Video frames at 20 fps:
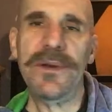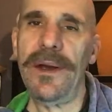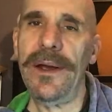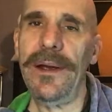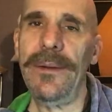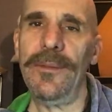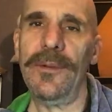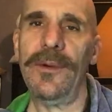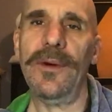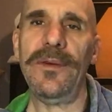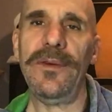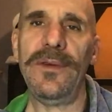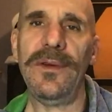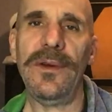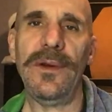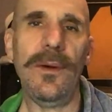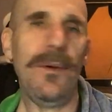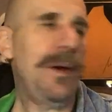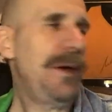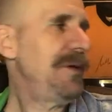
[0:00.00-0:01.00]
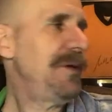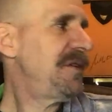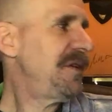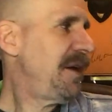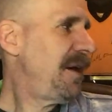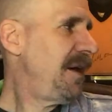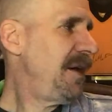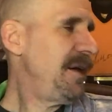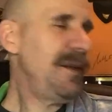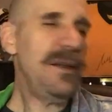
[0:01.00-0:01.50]
I am going to go
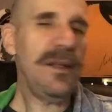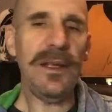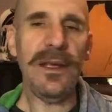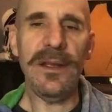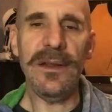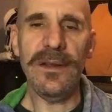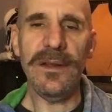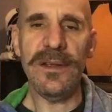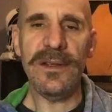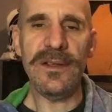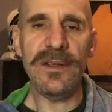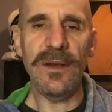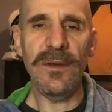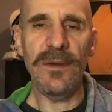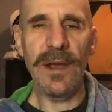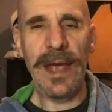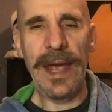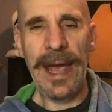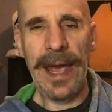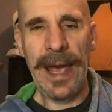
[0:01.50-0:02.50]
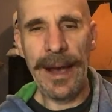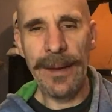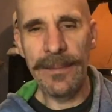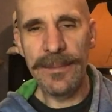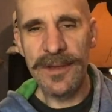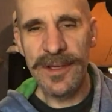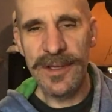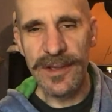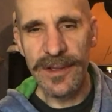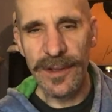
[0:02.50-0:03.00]
outside in this
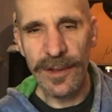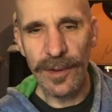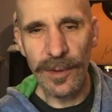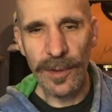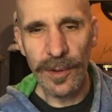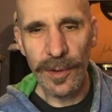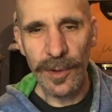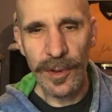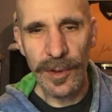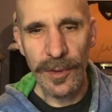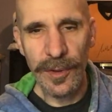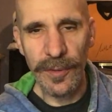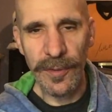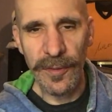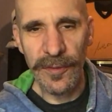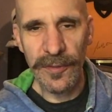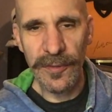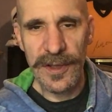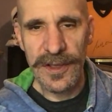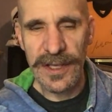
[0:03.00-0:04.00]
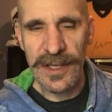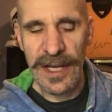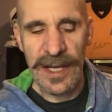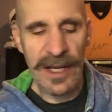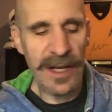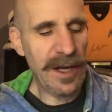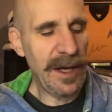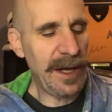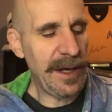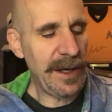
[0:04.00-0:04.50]
absolute freezing.
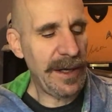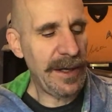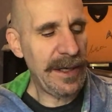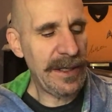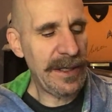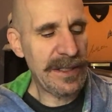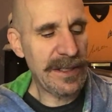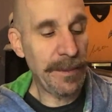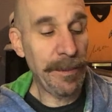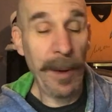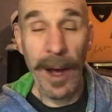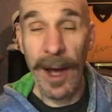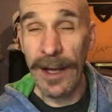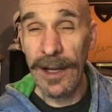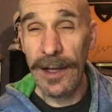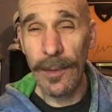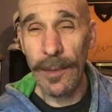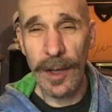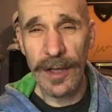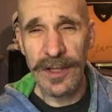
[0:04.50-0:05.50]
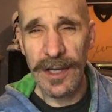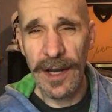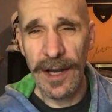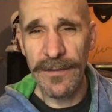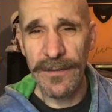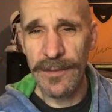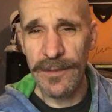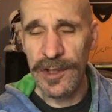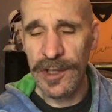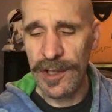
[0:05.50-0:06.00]
It, uh, it's a pocket watch guy
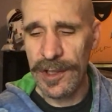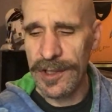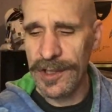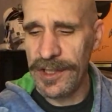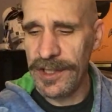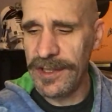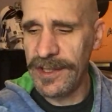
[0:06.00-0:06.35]
from church.